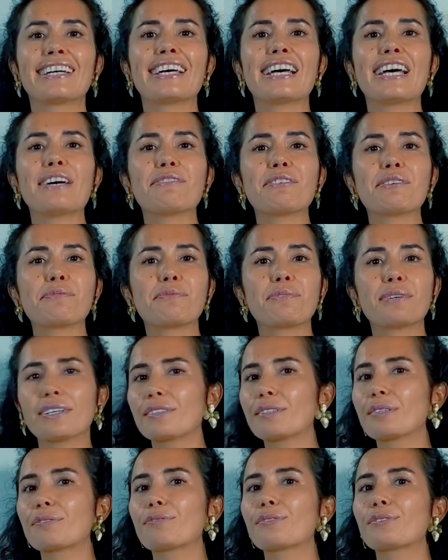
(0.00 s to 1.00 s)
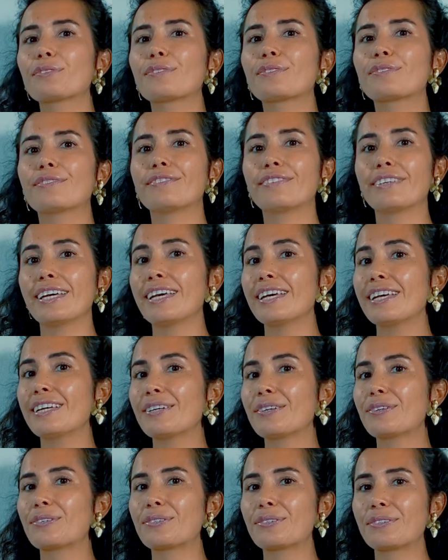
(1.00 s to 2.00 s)
Have a wonderful
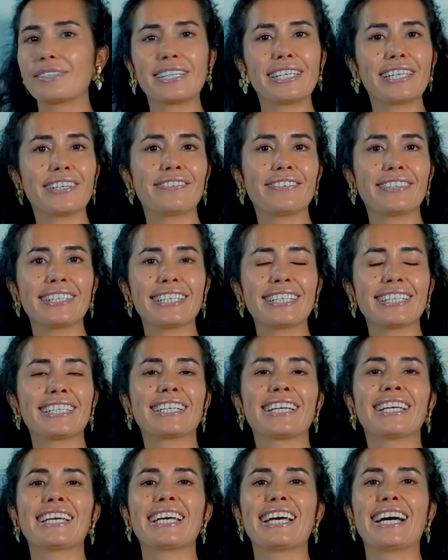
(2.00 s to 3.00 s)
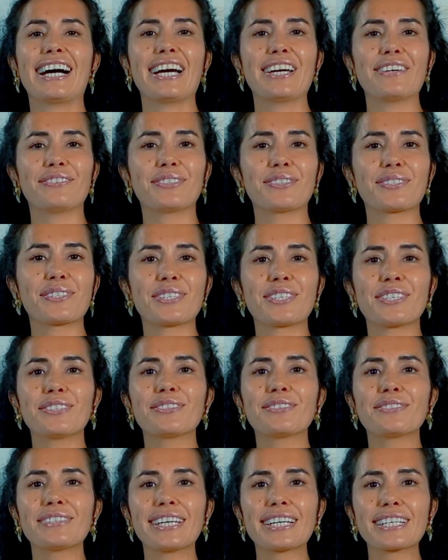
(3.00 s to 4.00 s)
day or evening. I will see
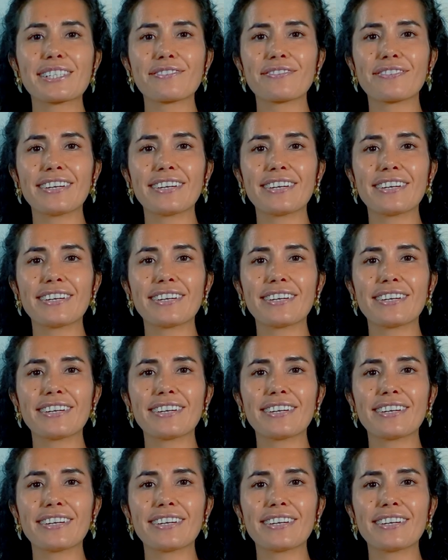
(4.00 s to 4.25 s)
you next